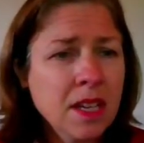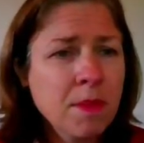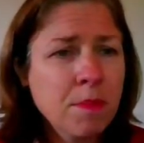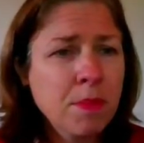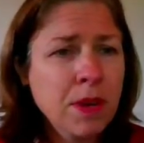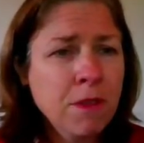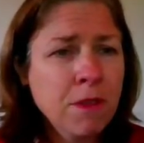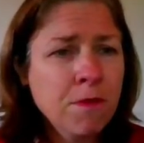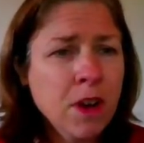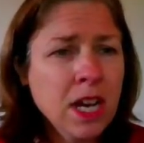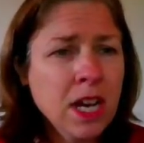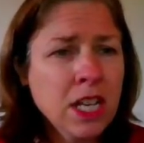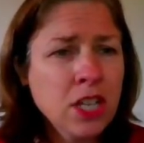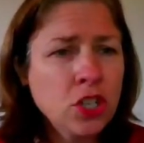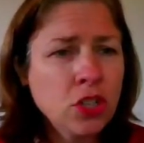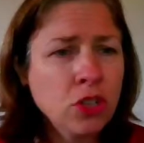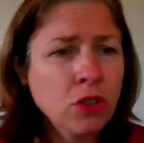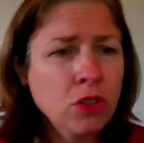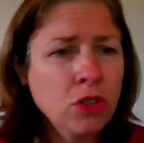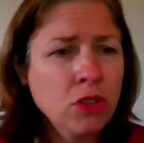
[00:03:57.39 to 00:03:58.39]
But if I
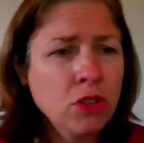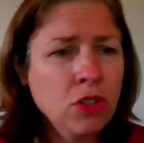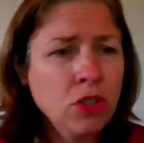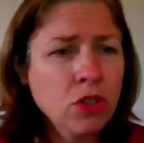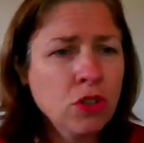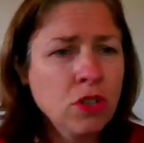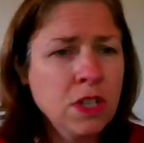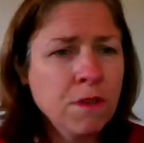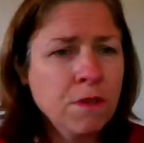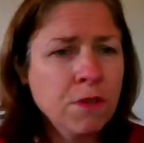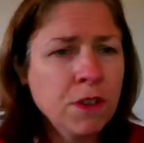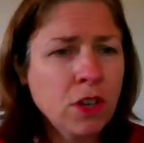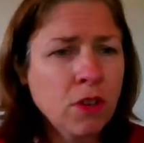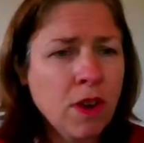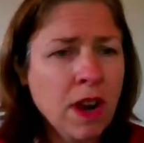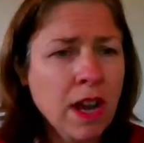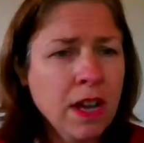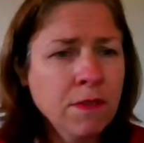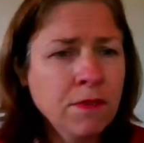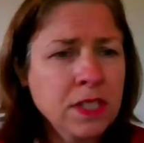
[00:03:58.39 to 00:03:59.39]
show you two different
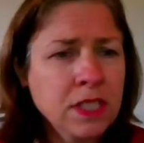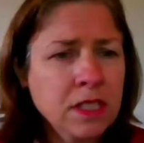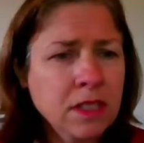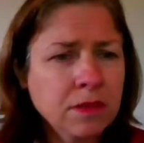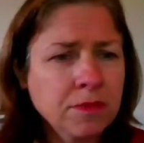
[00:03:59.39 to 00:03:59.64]
graphs,